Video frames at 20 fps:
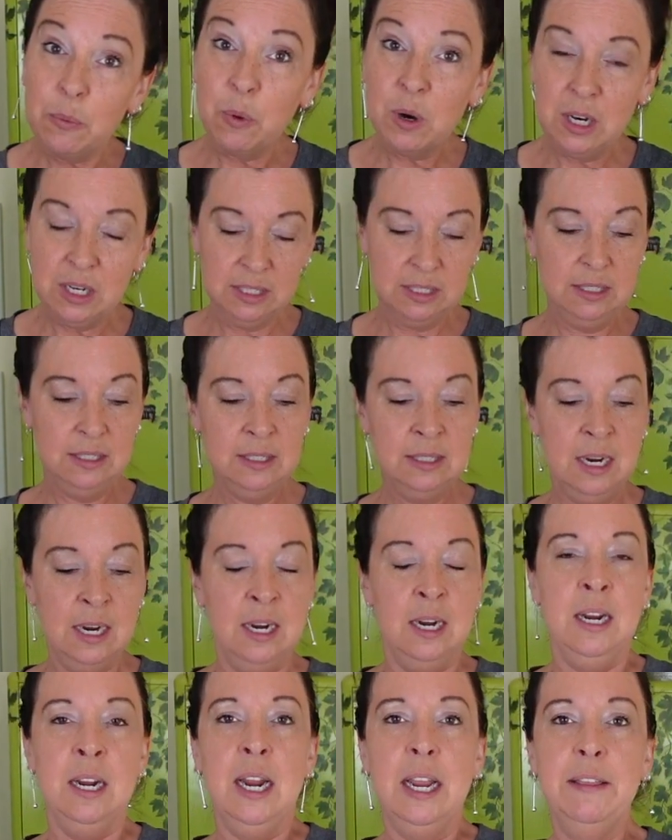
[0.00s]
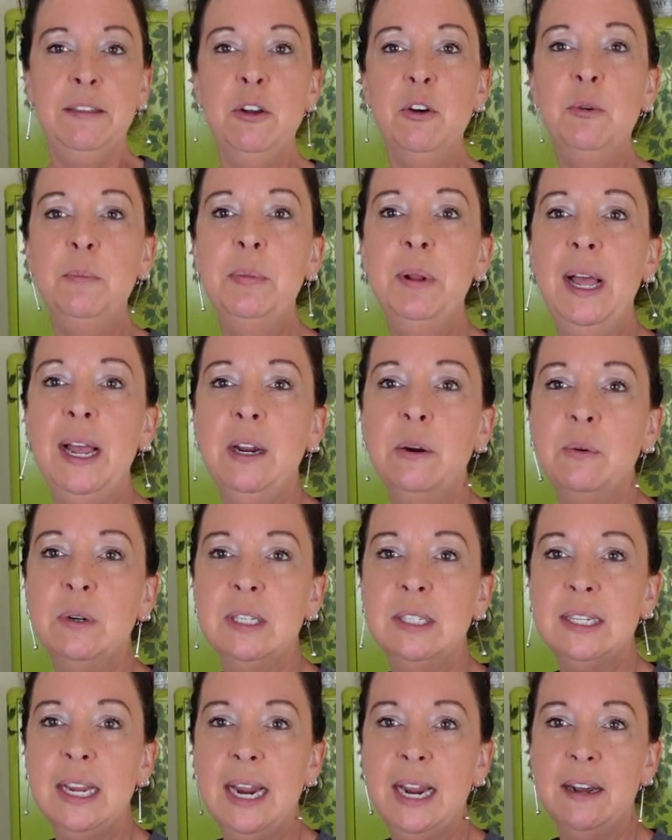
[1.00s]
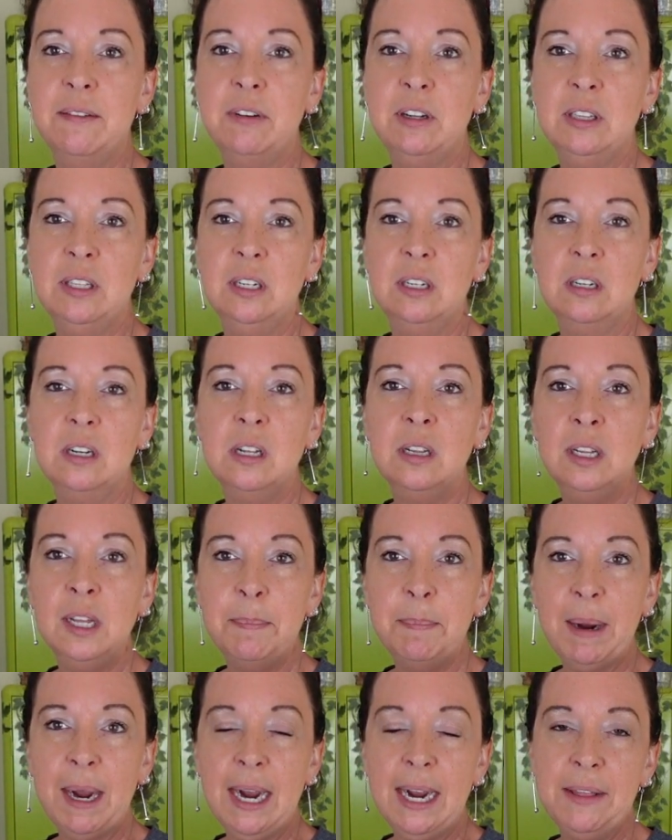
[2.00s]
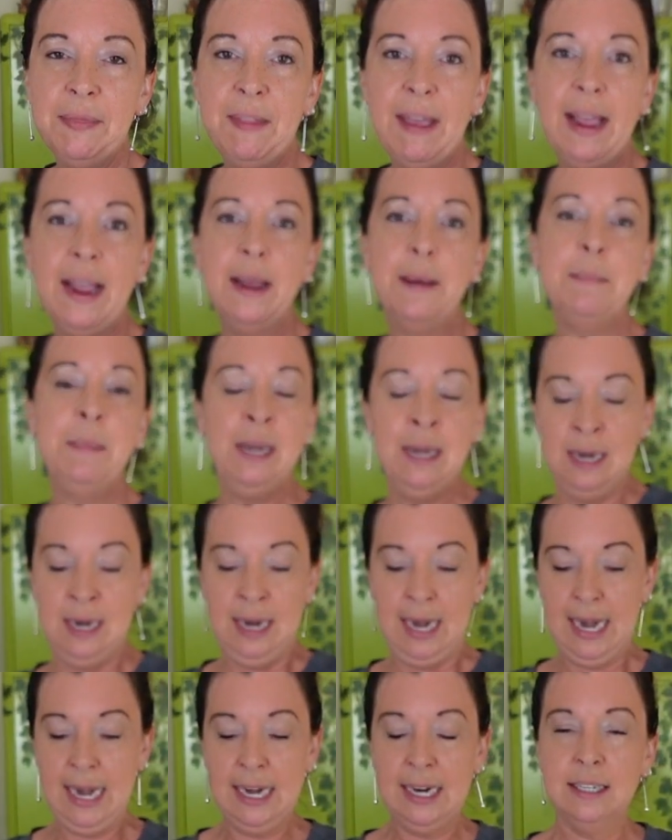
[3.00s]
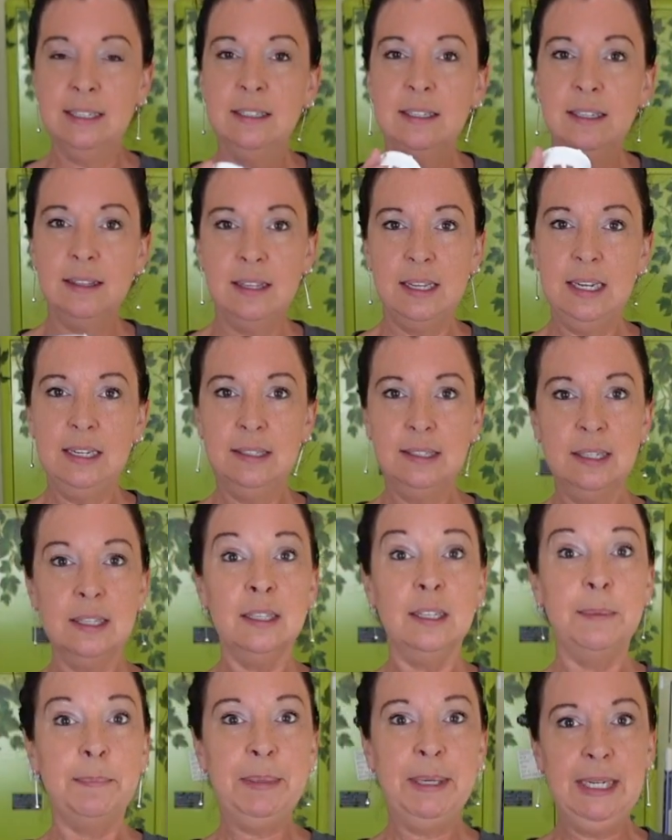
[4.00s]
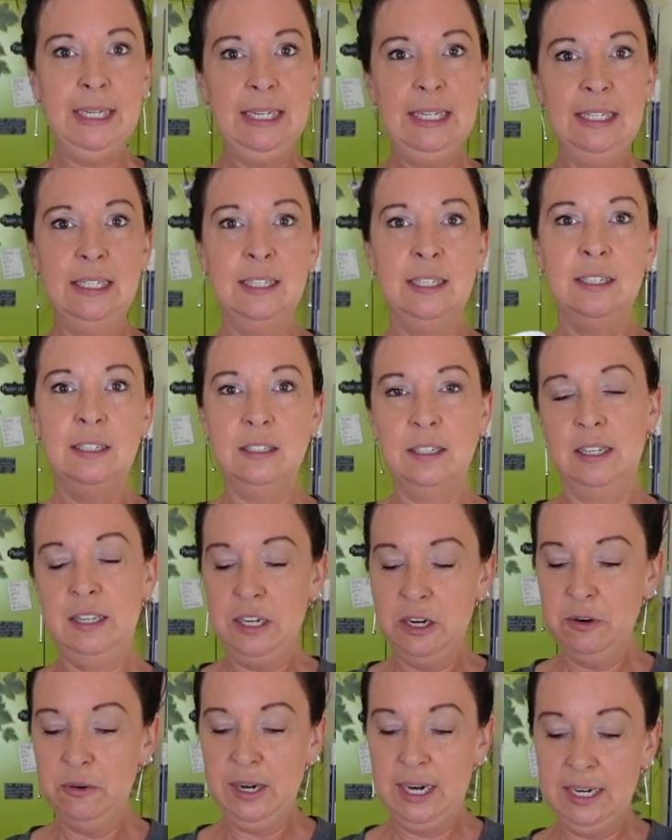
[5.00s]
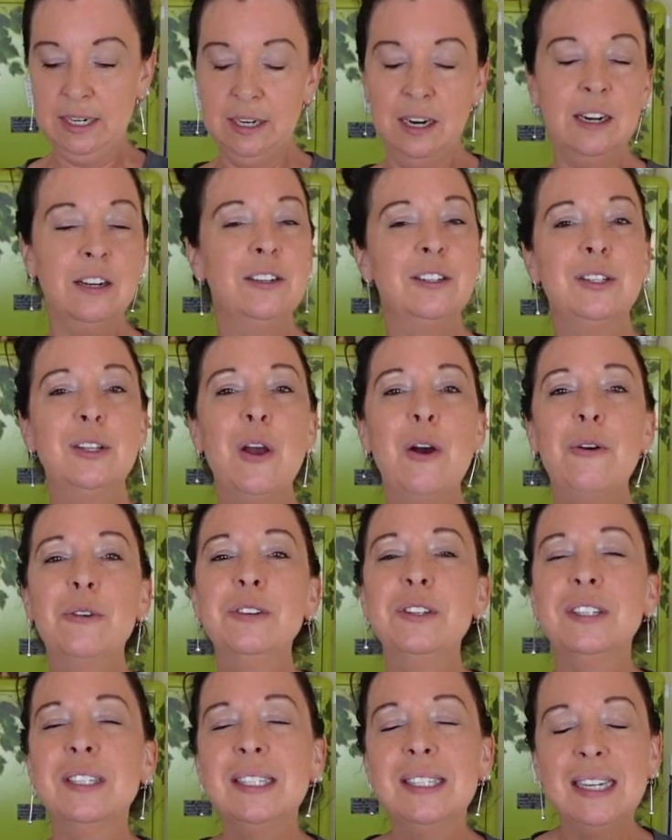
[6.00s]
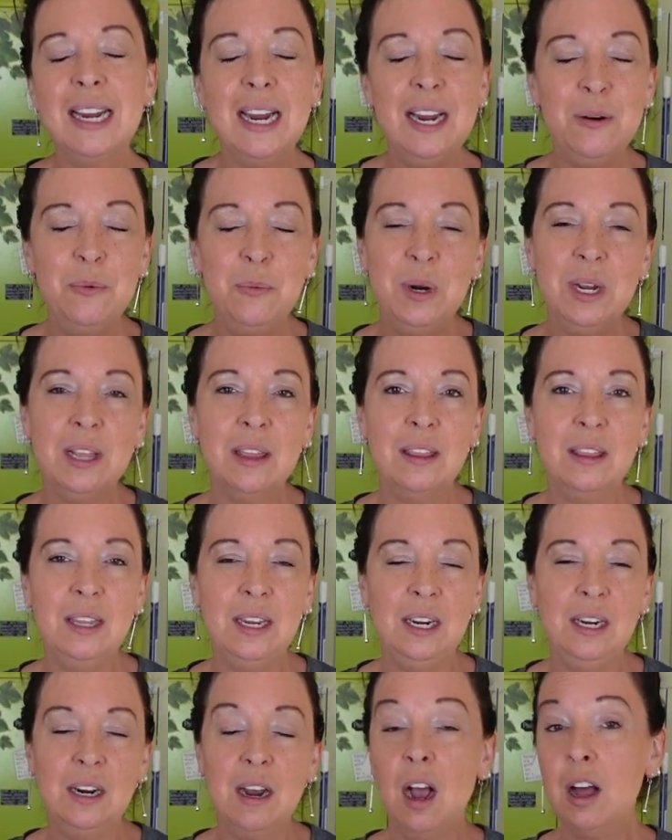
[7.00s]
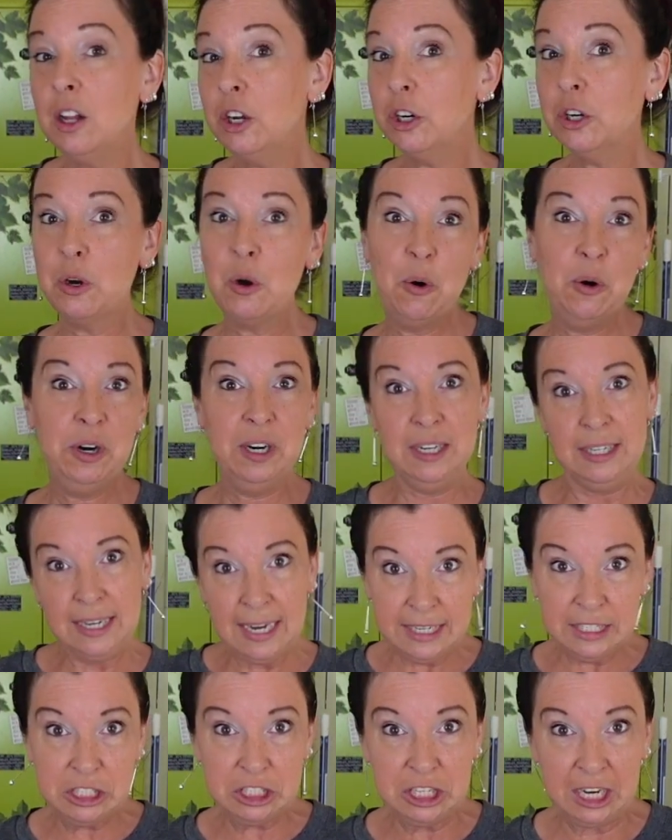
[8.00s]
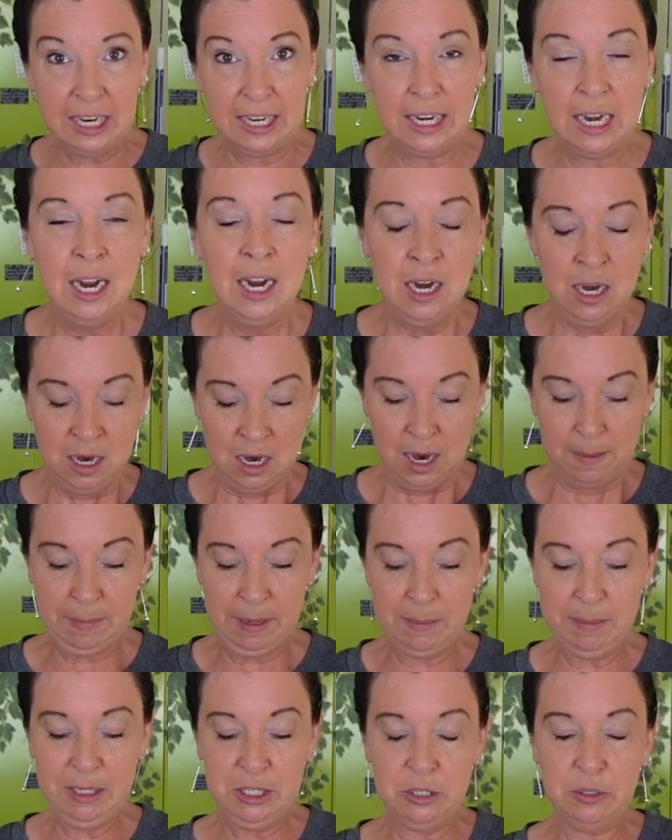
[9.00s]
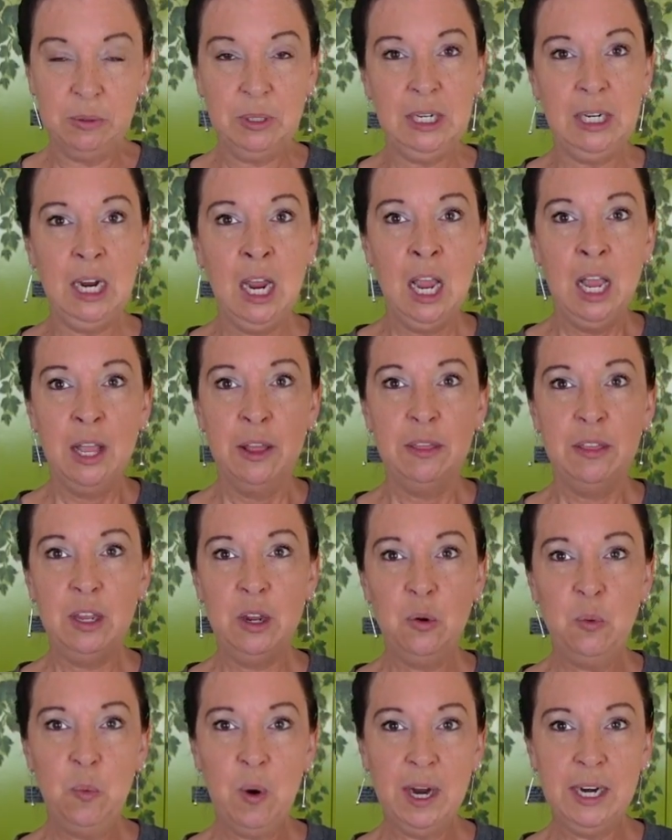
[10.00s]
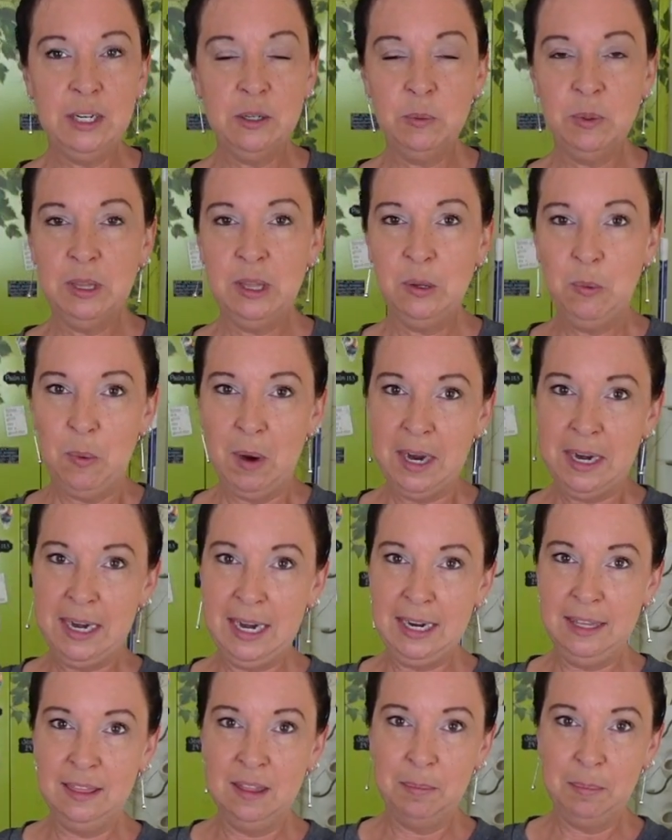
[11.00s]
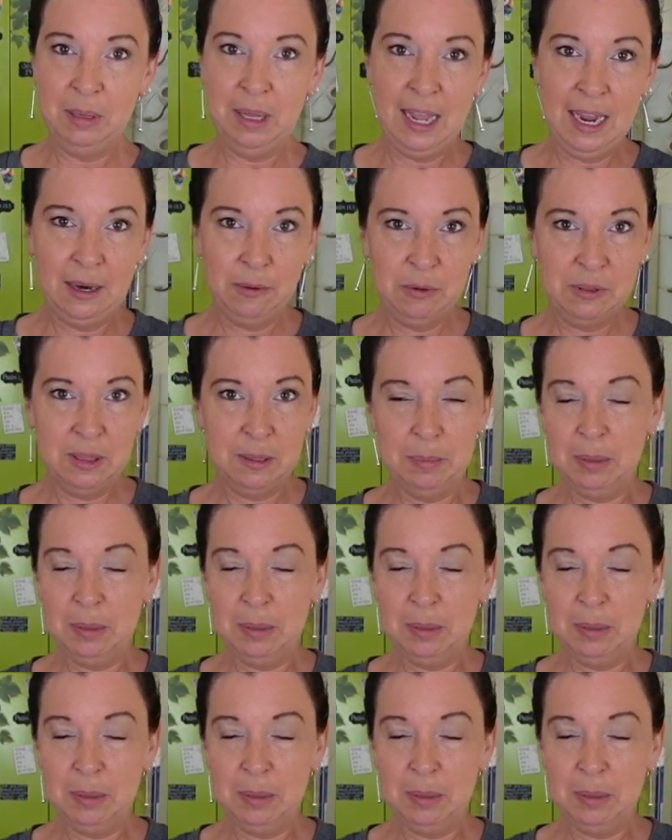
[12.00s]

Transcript: ones, and the old black ones have a little clip on them, and these clip into the unit. So to stay with the color coordination, I'm going to be doing the white with the white and the black with the